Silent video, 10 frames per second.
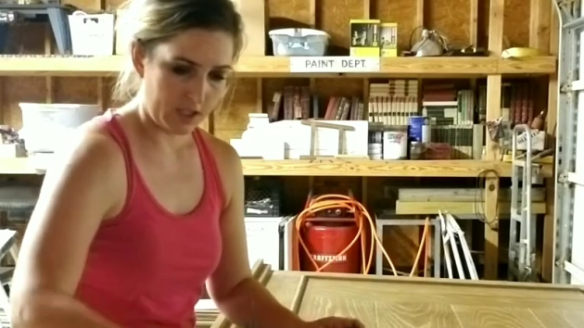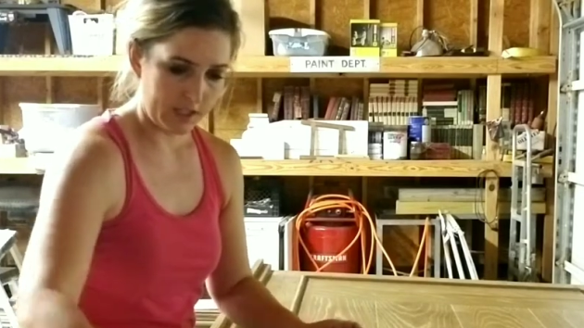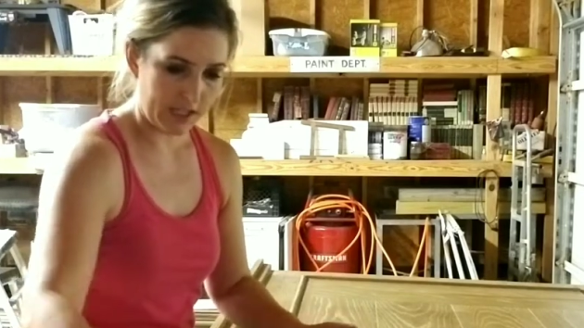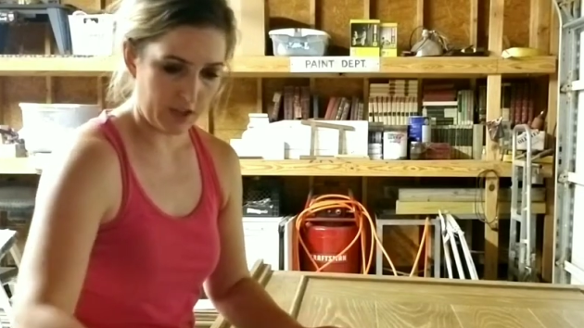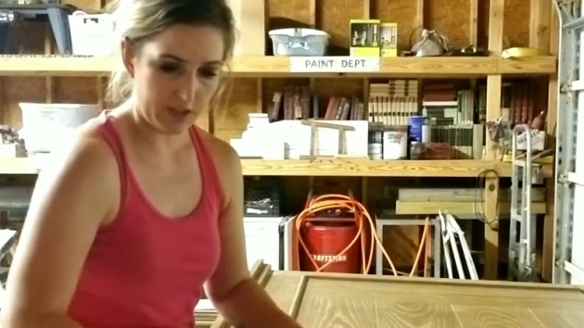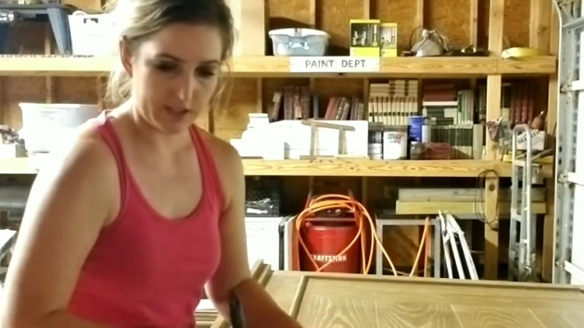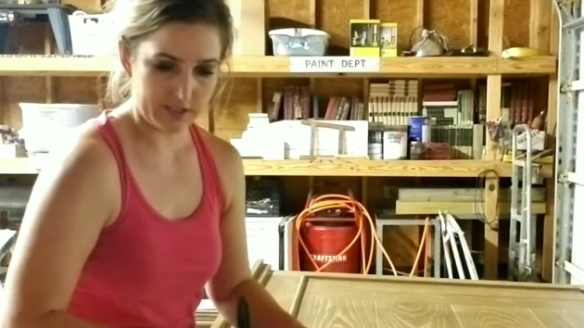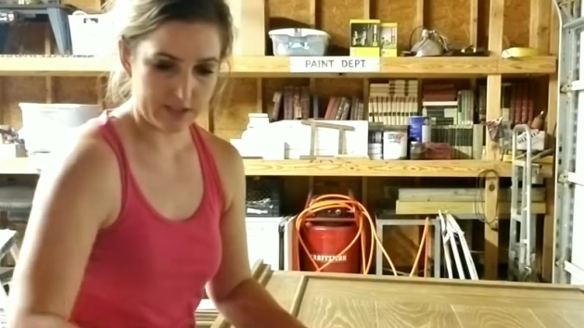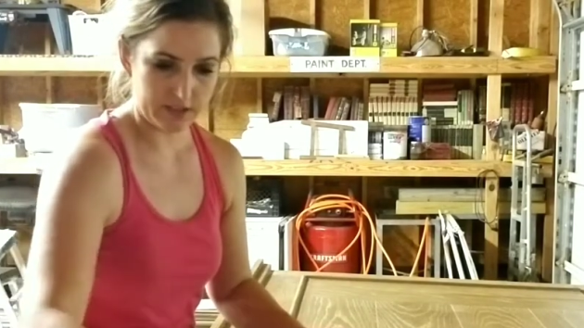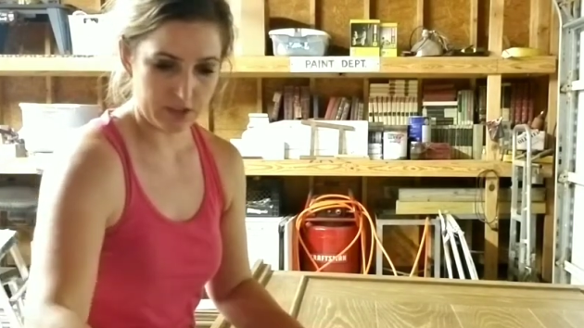Now
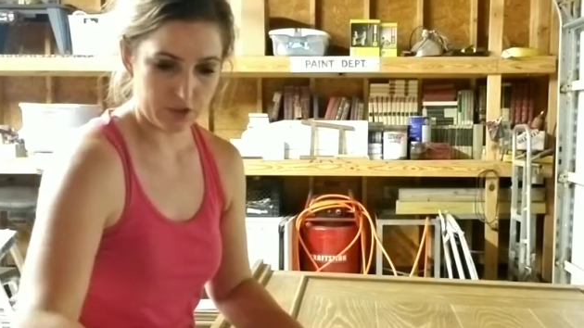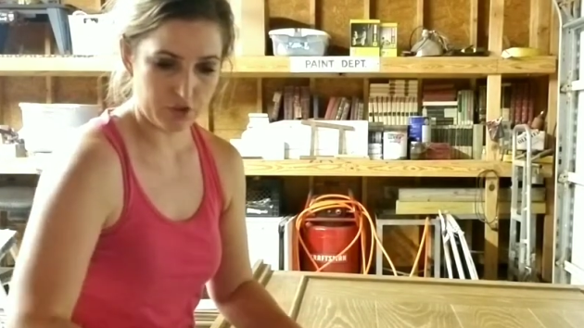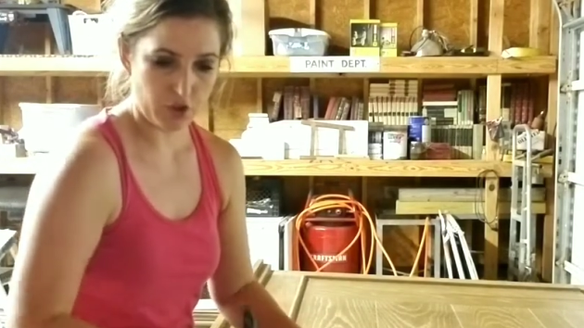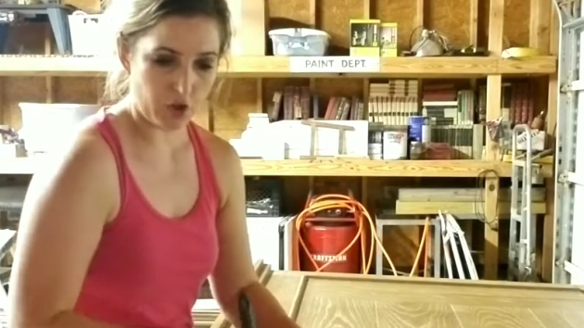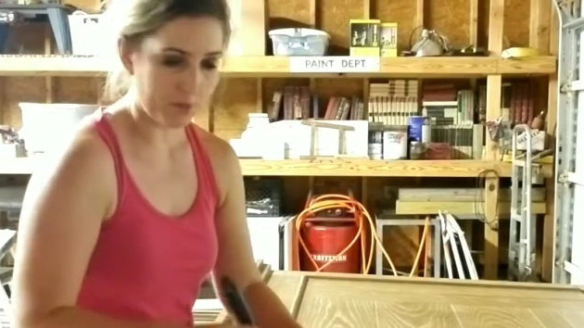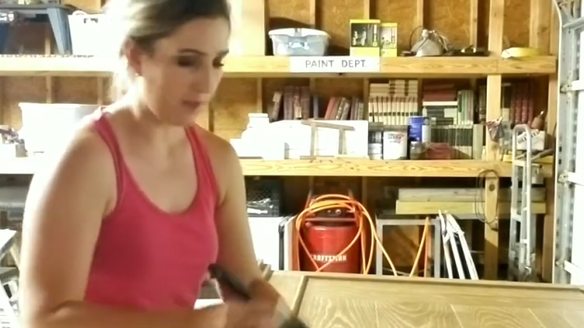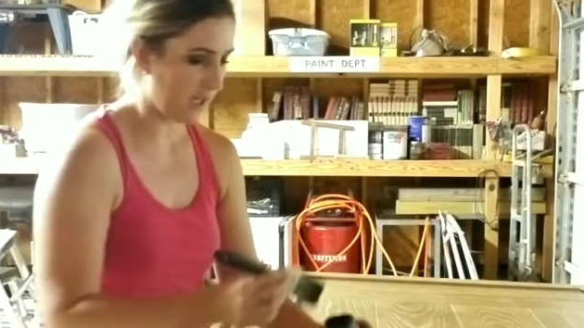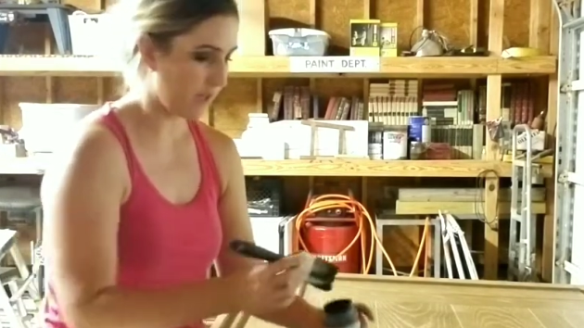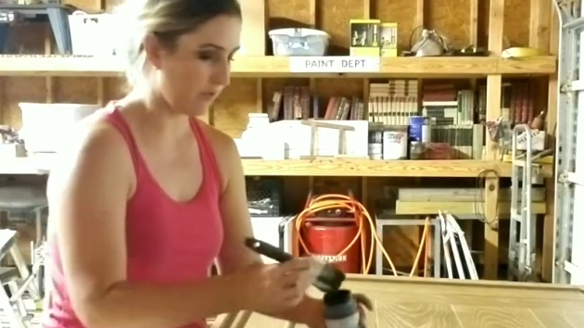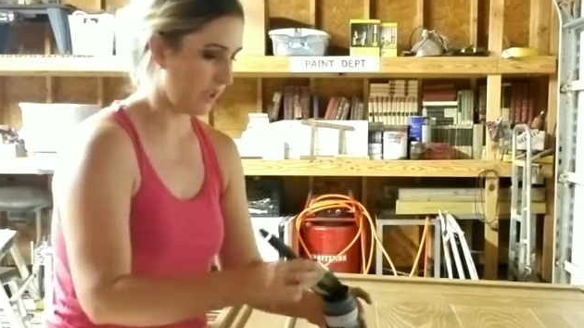this chalk
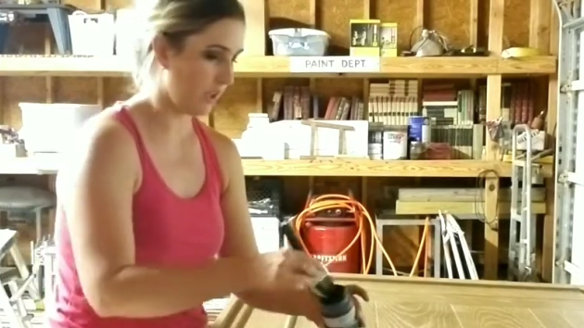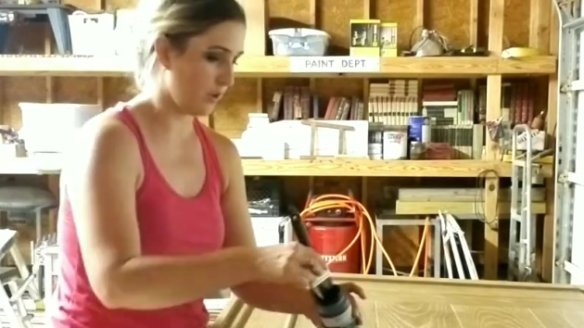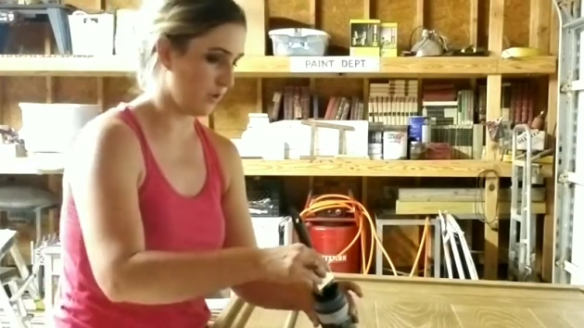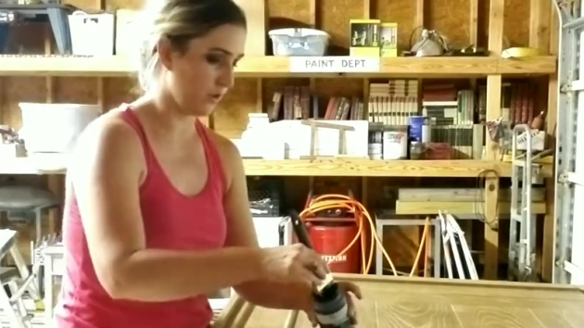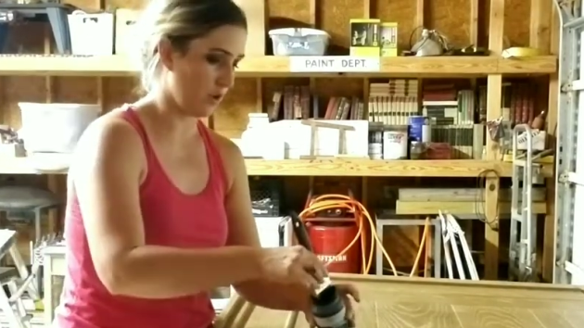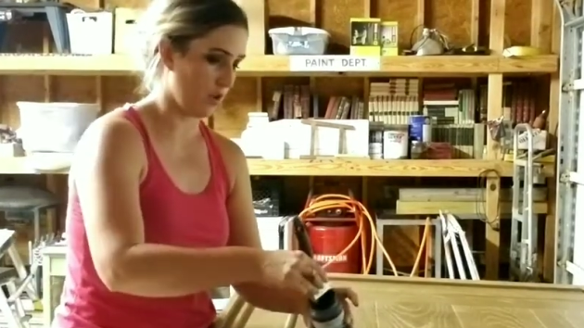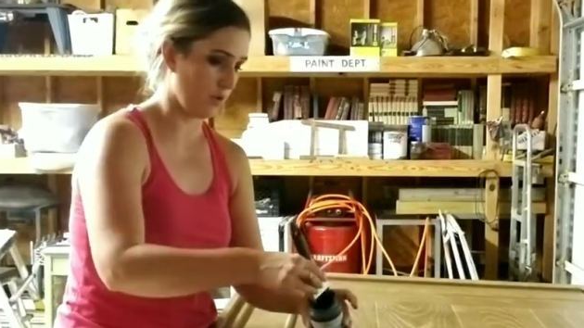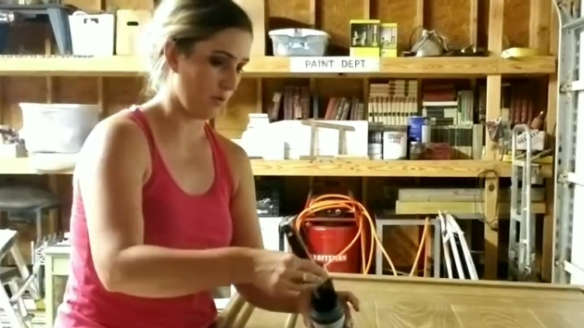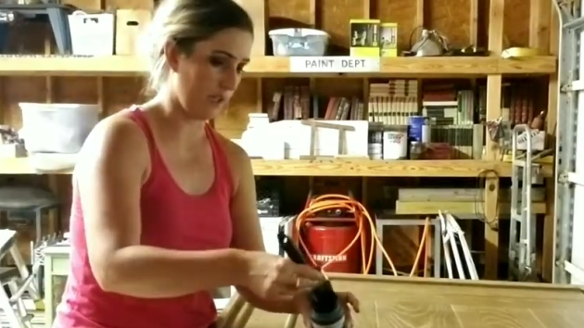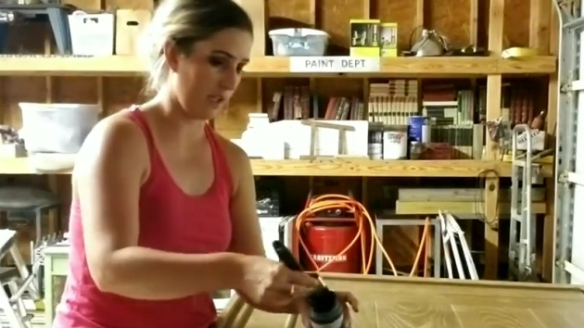paint really goes a
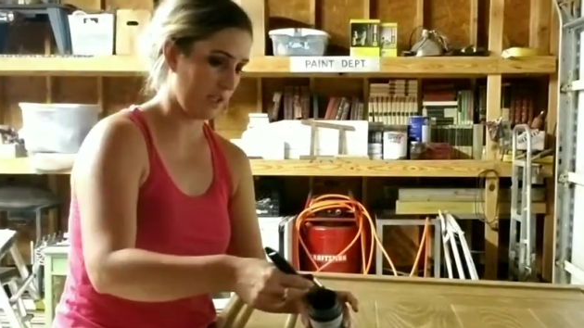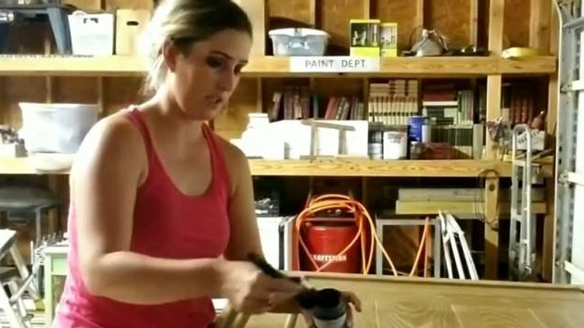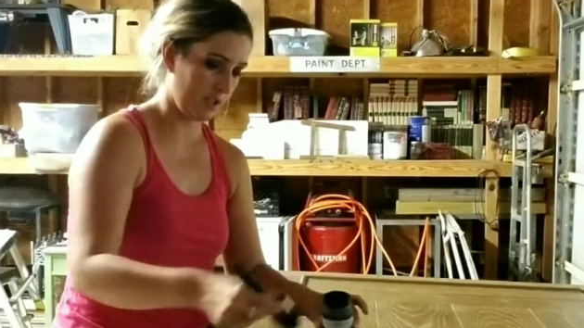long way.